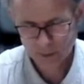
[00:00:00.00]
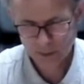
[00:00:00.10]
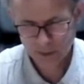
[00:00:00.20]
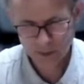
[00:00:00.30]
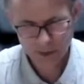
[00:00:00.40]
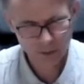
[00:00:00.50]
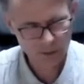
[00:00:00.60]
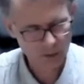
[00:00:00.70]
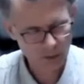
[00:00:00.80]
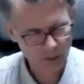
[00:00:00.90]
And you can
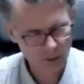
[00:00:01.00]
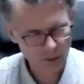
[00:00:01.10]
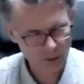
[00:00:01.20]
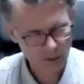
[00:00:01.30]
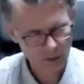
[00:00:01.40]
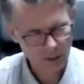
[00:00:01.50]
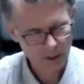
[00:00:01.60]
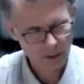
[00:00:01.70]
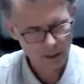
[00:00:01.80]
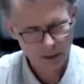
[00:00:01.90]
also look
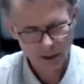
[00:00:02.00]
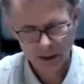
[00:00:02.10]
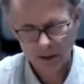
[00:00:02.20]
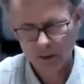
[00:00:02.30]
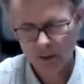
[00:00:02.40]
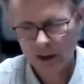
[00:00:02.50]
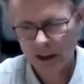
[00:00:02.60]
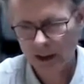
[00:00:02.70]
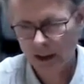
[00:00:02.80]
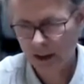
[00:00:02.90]
at your
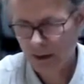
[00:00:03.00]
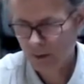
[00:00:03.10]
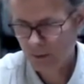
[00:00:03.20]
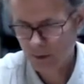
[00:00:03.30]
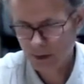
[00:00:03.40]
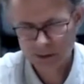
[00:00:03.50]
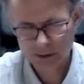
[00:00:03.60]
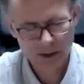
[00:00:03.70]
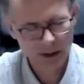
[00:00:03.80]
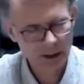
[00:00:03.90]
hands
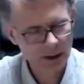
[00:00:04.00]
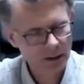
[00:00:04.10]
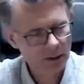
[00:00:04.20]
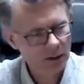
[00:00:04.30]
as they